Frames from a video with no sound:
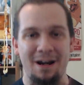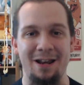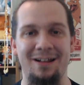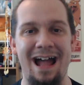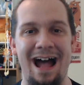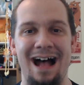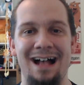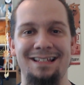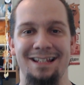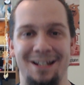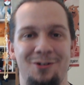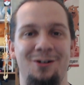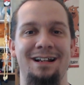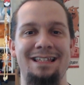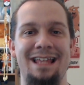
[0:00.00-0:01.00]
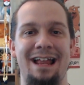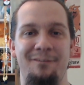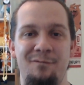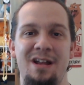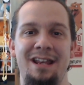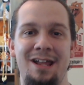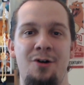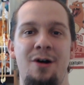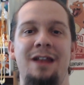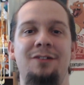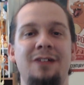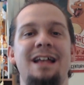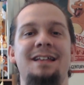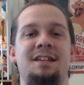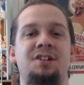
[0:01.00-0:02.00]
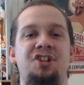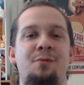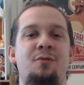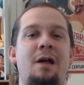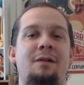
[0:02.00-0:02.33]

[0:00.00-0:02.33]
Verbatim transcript: bringing you guys a new and exciting video. And ladies and gentlemen,